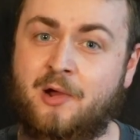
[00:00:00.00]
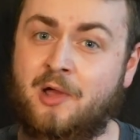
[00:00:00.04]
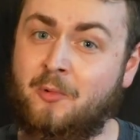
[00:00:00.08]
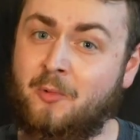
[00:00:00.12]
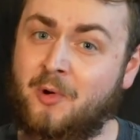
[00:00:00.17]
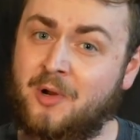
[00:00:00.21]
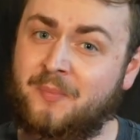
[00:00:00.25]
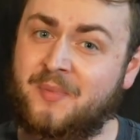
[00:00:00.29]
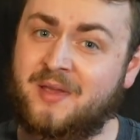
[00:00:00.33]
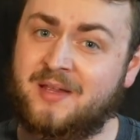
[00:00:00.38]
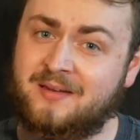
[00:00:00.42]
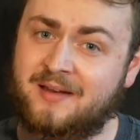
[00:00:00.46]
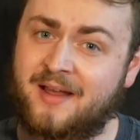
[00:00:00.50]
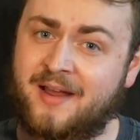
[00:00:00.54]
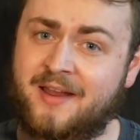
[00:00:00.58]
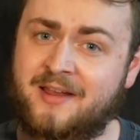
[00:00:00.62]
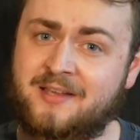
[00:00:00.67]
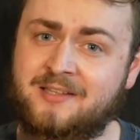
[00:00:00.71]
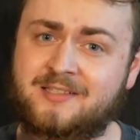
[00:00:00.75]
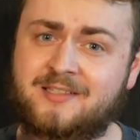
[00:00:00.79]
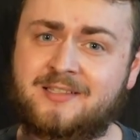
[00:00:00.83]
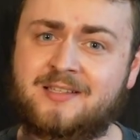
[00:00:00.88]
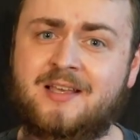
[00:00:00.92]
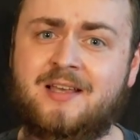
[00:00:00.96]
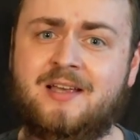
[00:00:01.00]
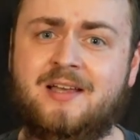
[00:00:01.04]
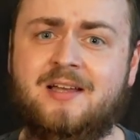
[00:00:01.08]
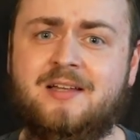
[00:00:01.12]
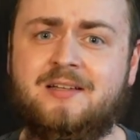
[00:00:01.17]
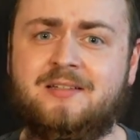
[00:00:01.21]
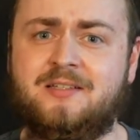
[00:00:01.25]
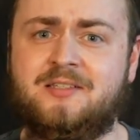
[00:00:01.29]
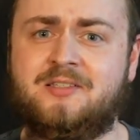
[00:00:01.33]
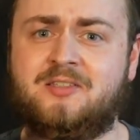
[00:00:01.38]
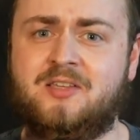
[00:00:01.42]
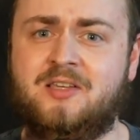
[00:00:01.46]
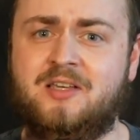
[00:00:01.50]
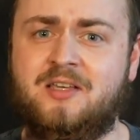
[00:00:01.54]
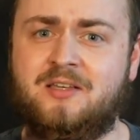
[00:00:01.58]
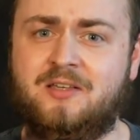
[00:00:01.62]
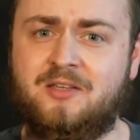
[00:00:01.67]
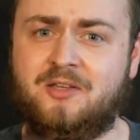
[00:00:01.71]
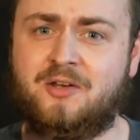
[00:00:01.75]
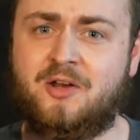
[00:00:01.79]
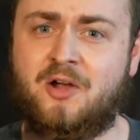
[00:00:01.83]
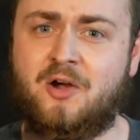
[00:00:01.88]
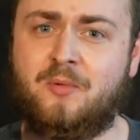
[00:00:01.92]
It would be nice to see,